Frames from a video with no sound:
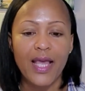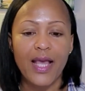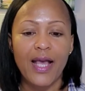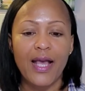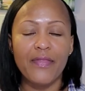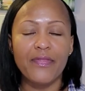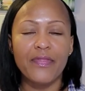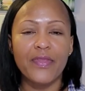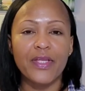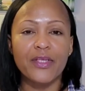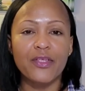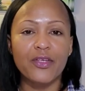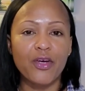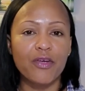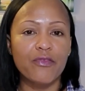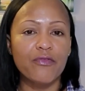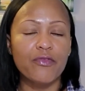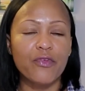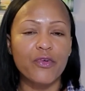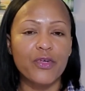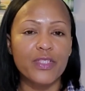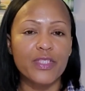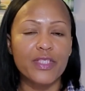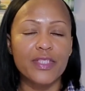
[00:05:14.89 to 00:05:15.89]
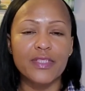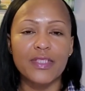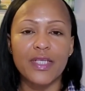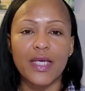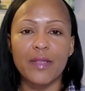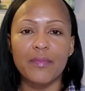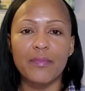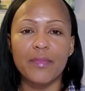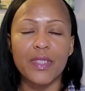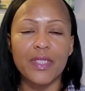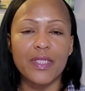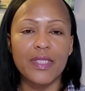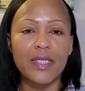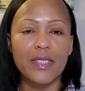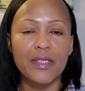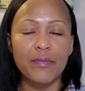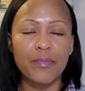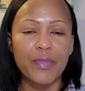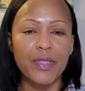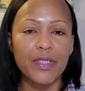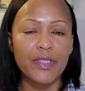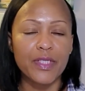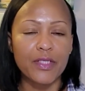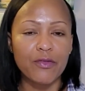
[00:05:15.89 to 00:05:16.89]
And then converting them, meaning
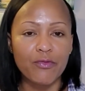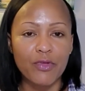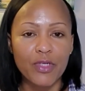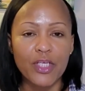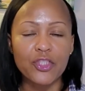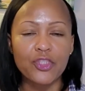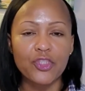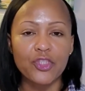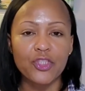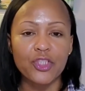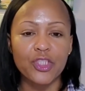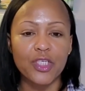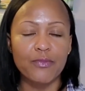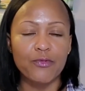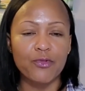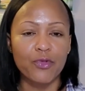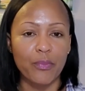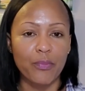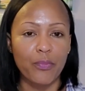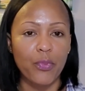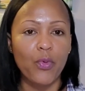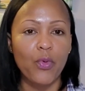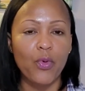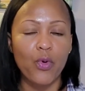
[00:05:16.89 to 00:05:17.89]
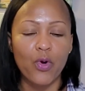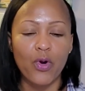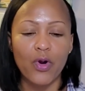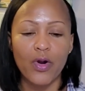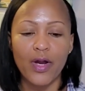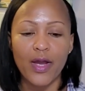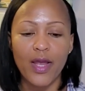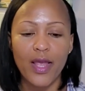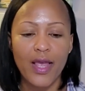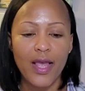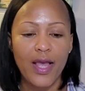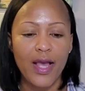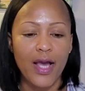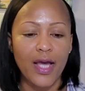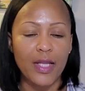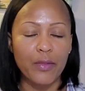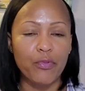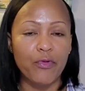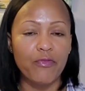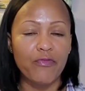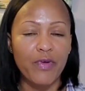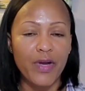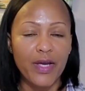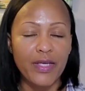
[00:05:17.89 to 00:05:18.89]
building relationships, rapport,
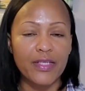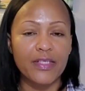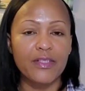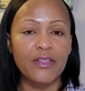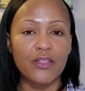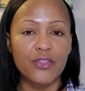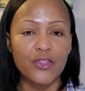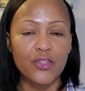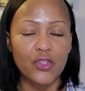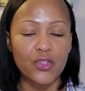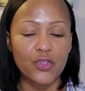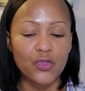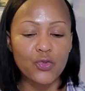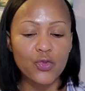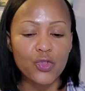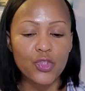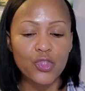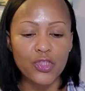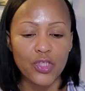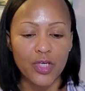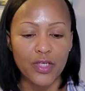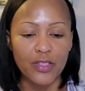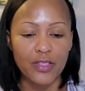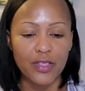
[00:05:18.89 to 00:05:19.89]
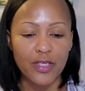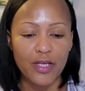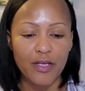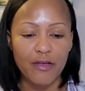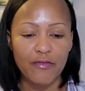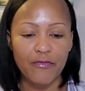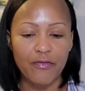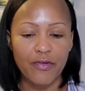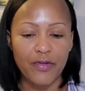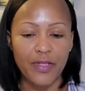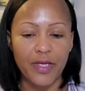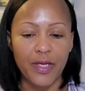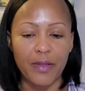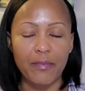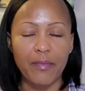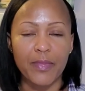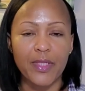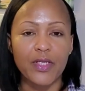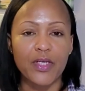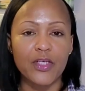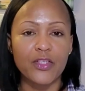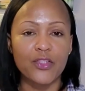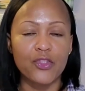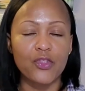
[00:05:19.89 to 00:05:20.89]
and providing the solution for them,
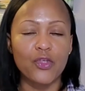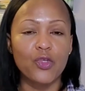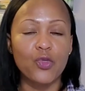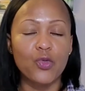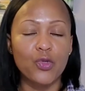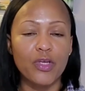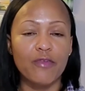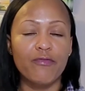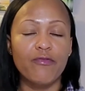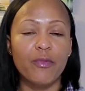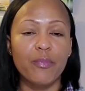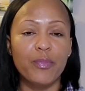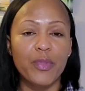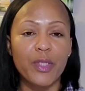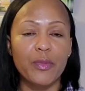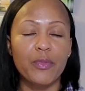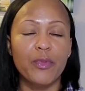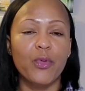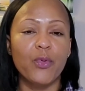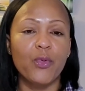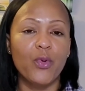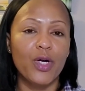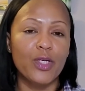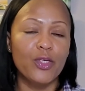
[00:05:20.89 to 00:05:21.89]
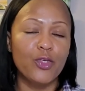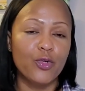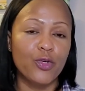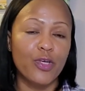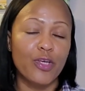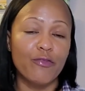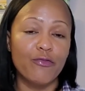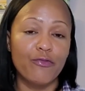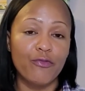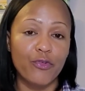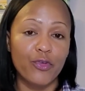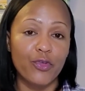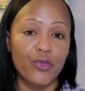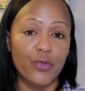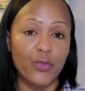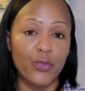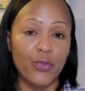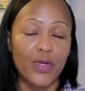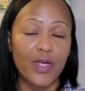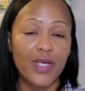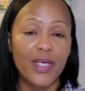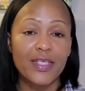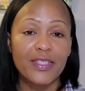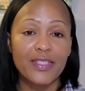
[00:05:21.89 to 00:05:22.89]
because you're looking for people who are looking for
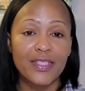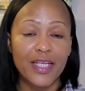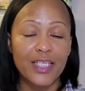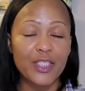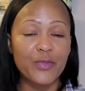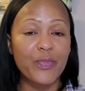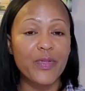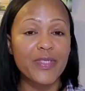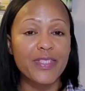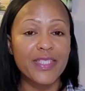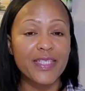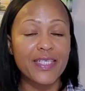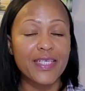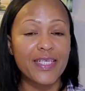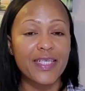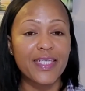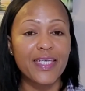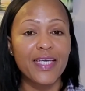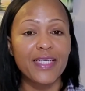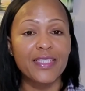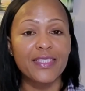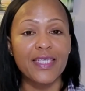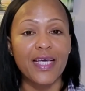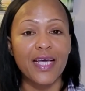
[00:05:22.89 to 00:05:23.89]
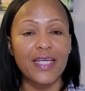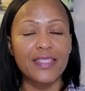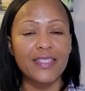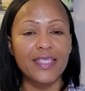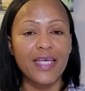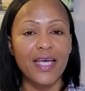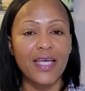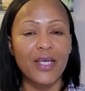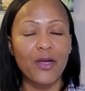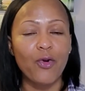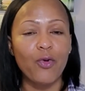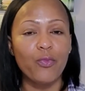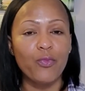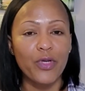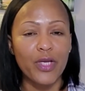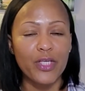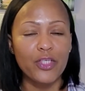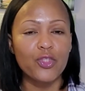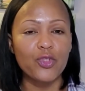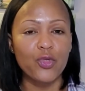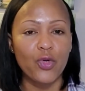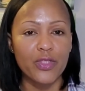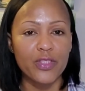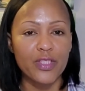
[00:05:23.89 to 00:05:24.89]
you. So that's basically it. And I hope you
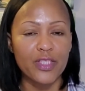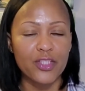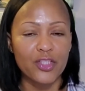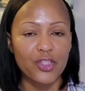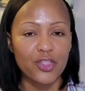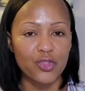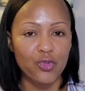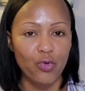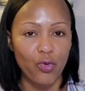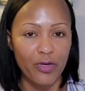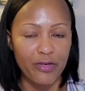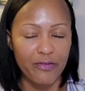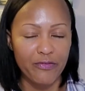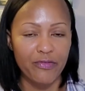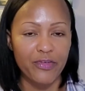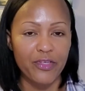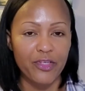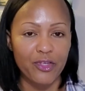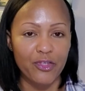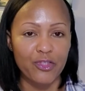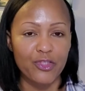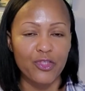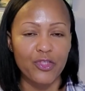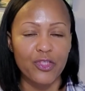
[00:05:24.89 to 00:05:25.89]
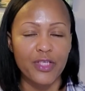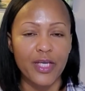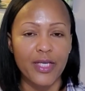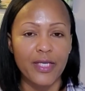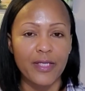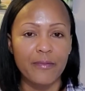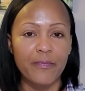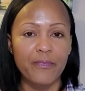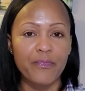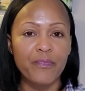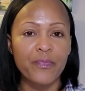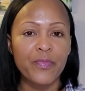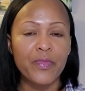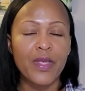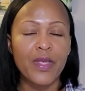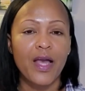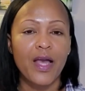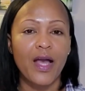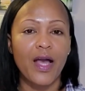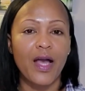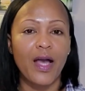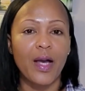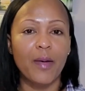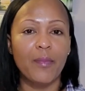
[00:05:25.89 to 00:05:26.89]
enjoyed this short video today
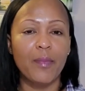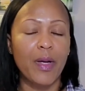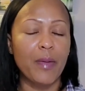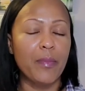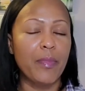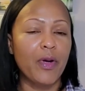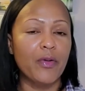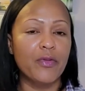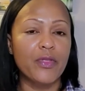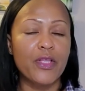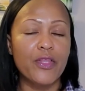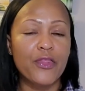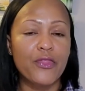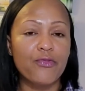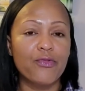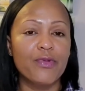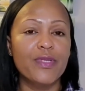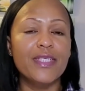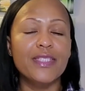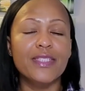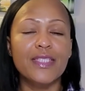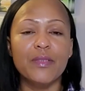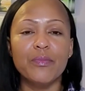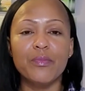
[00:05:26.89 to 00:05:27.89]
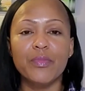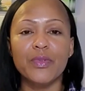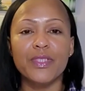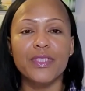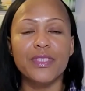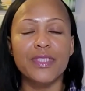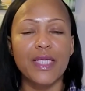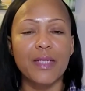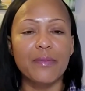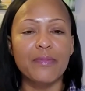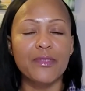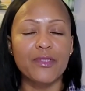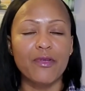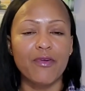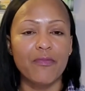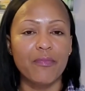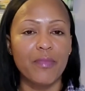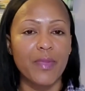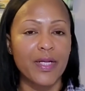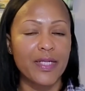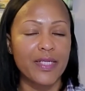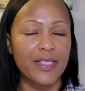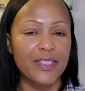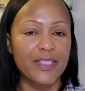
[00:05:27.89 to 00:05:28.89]
um, about the three simple steps of
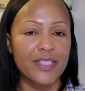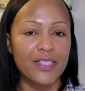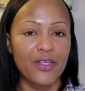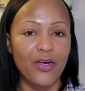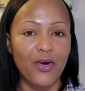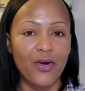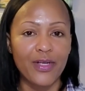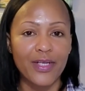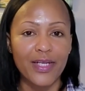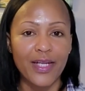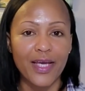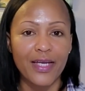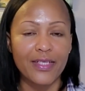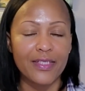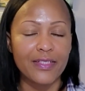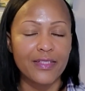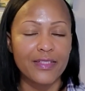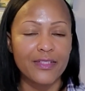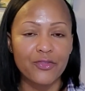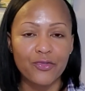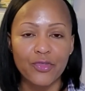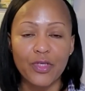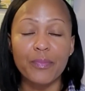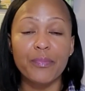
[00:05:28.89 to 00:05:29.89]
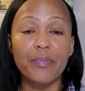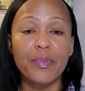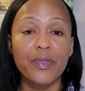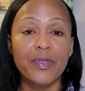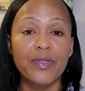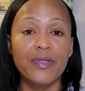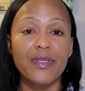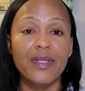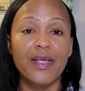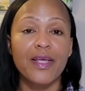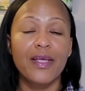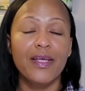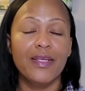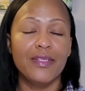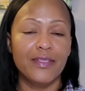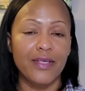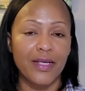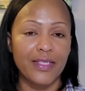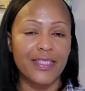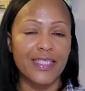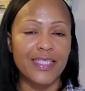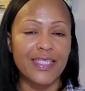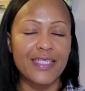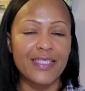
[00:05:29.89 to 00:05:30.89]
marketing online. Simple,
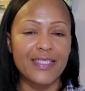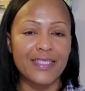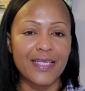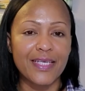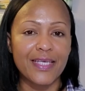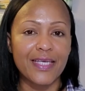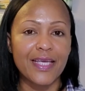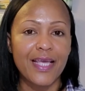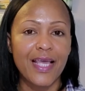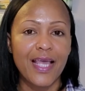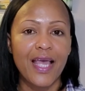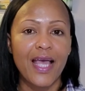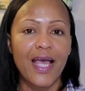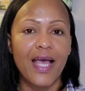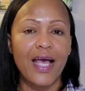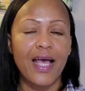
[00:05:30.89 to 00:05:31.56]
not easy.